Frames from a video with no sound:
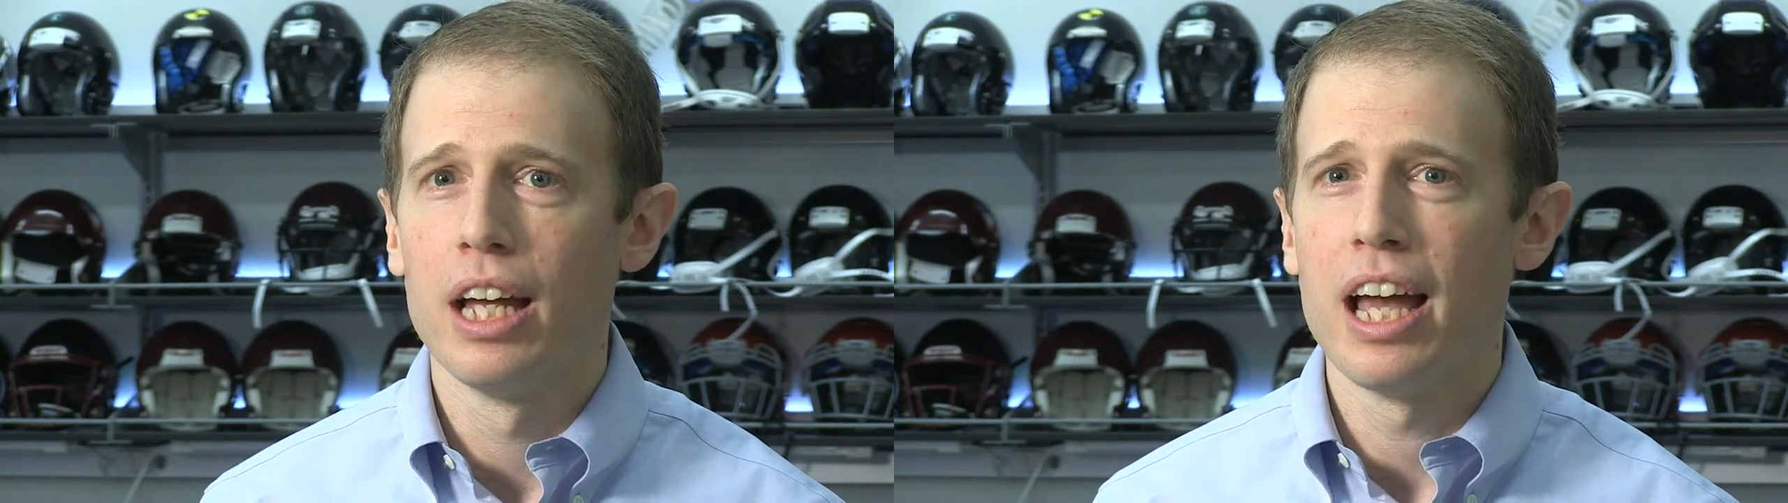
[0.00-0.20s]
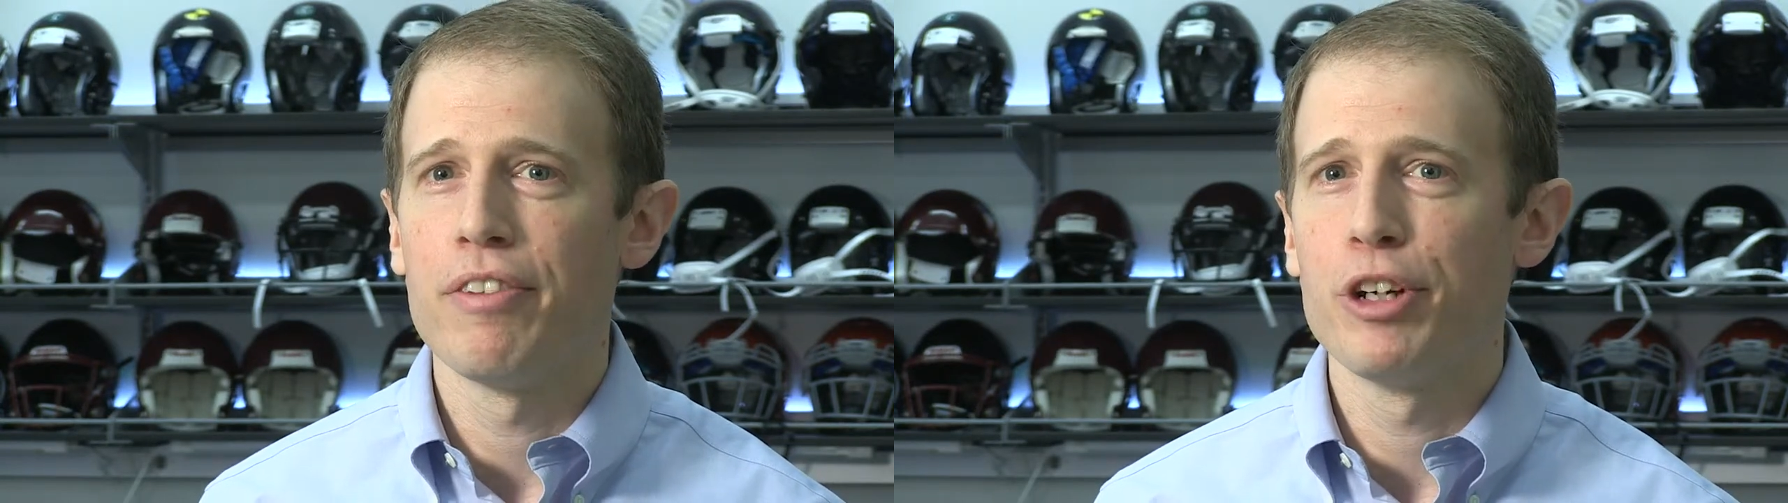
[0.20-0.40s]

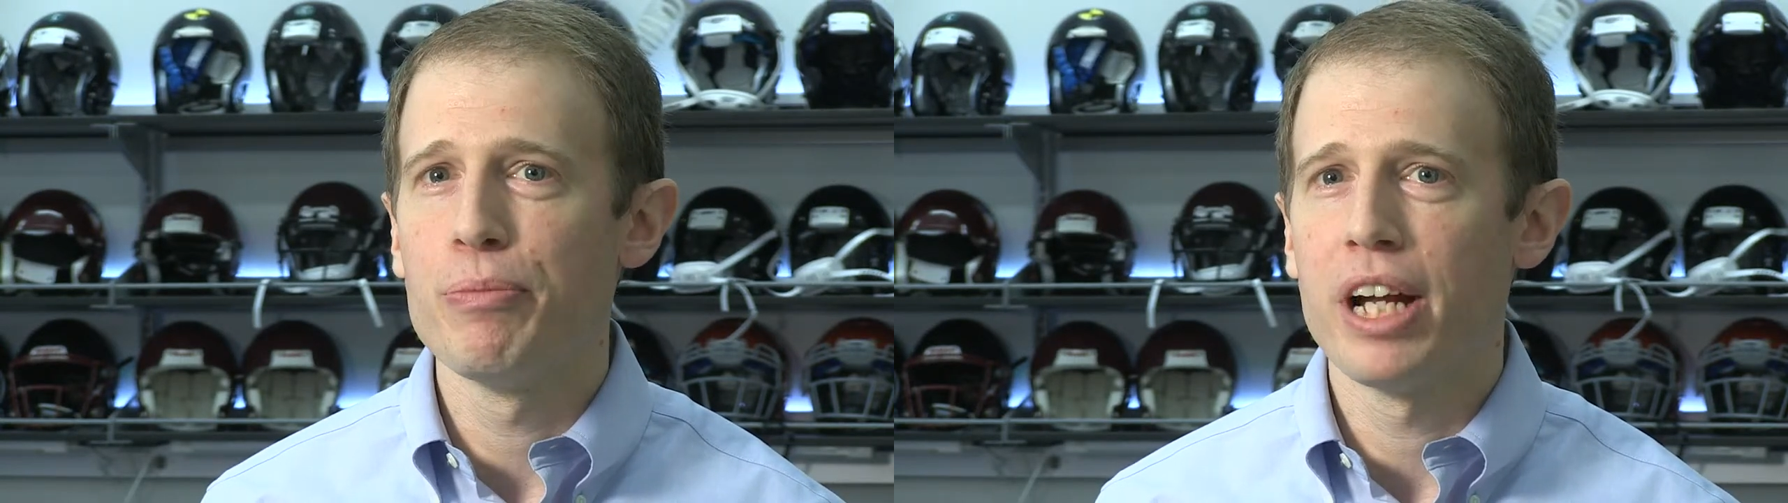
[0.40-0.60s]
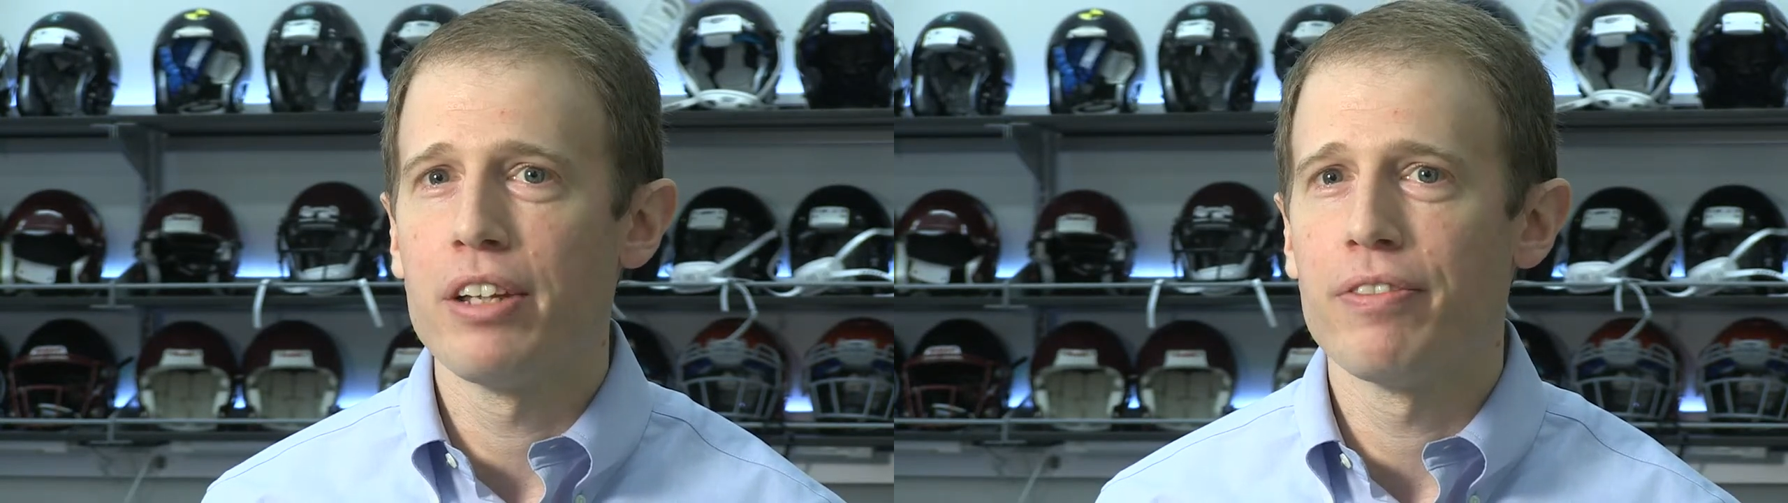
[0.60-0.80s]
every
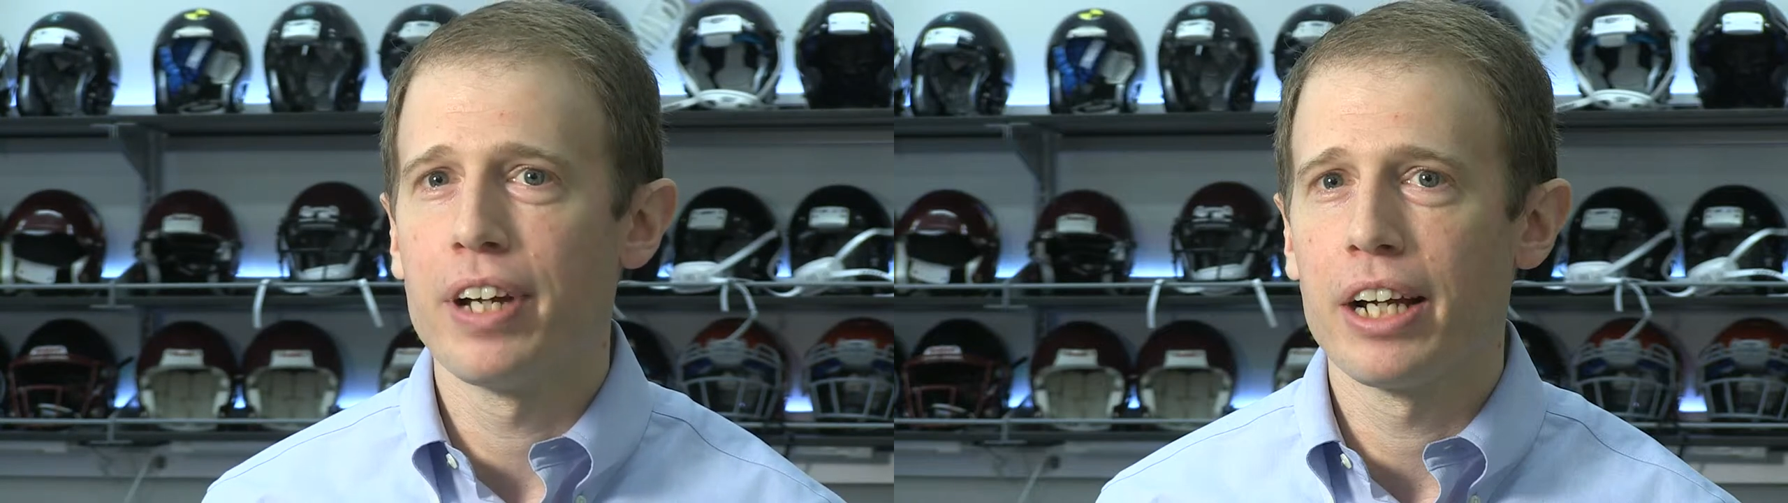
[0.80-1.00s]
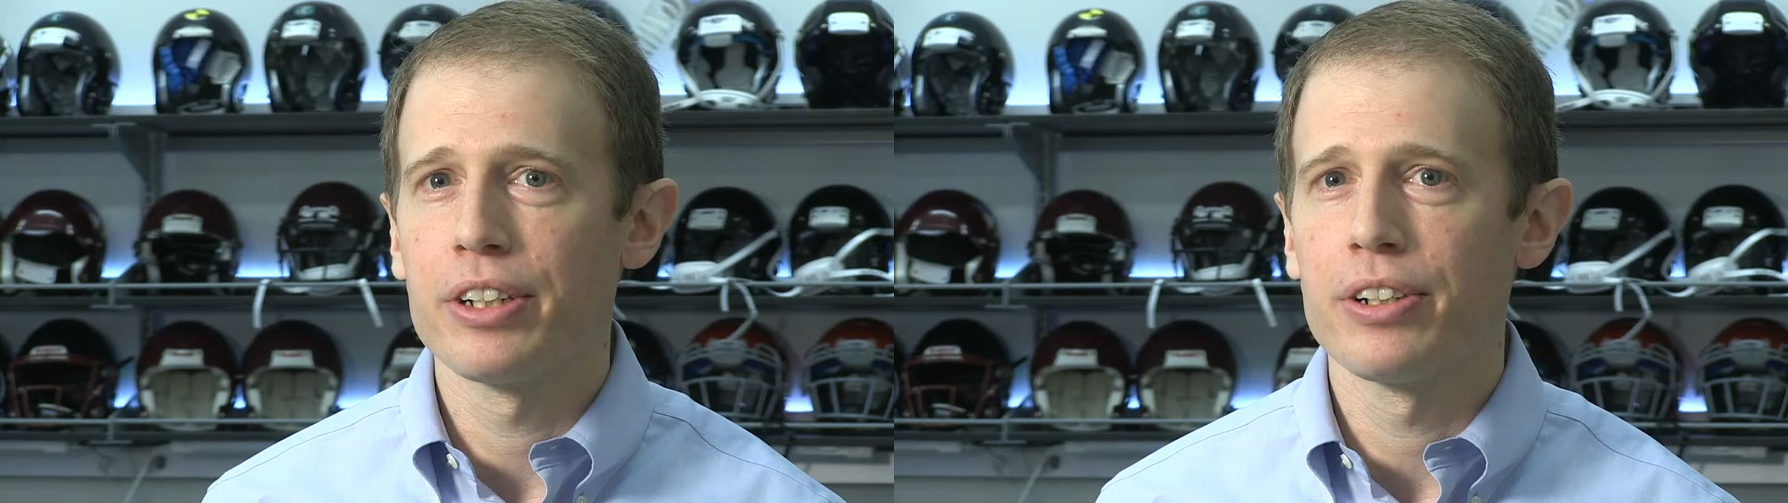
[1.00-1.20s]

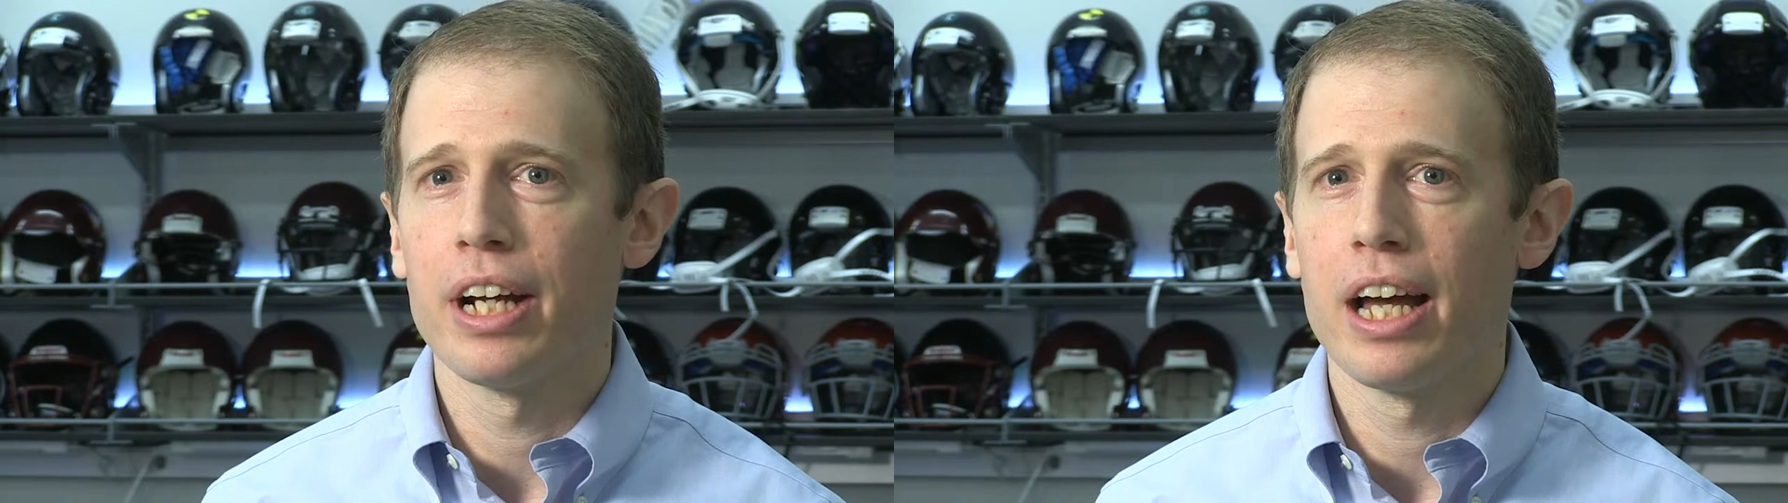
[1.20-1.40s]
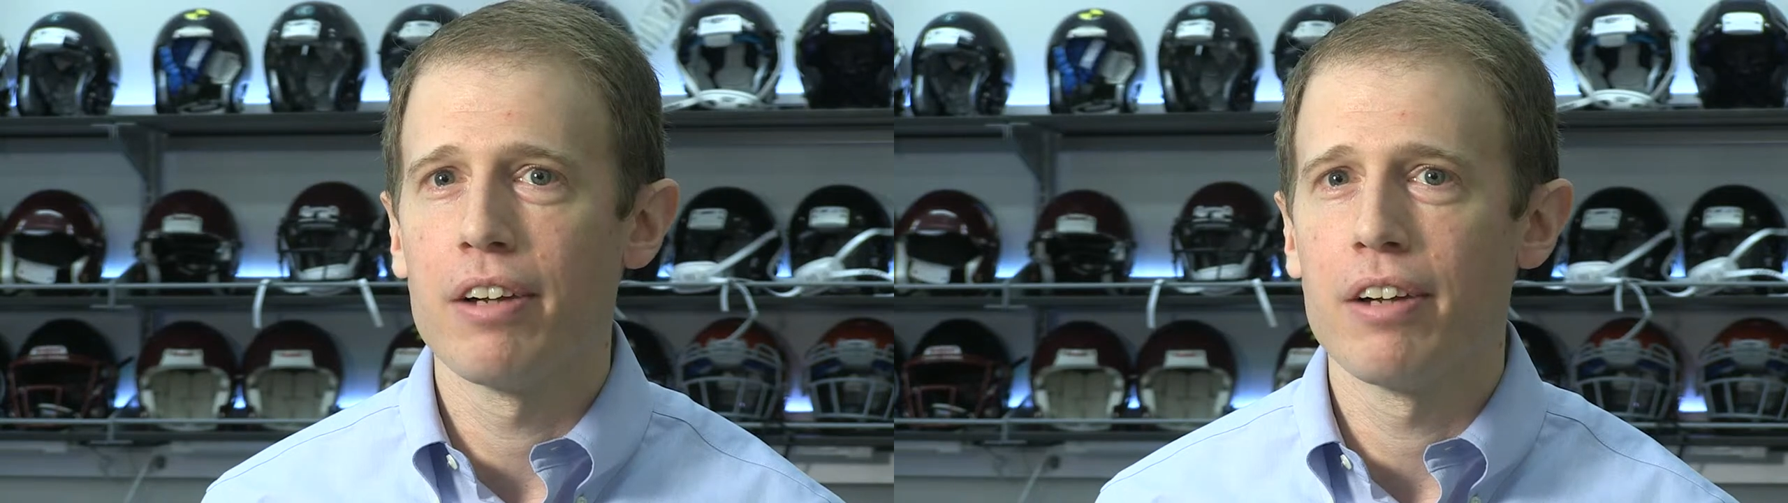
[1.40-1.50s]
manufacturer had